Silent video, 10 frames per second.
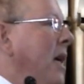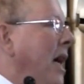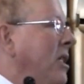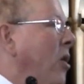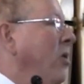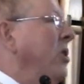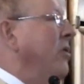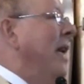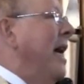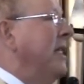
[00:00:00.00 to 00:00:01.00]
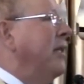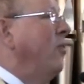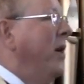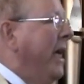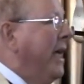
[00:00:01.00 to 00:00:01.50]
I told you last
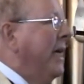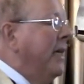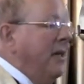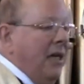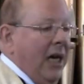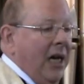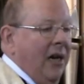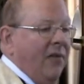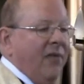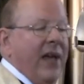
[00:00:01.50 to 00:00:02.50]
week of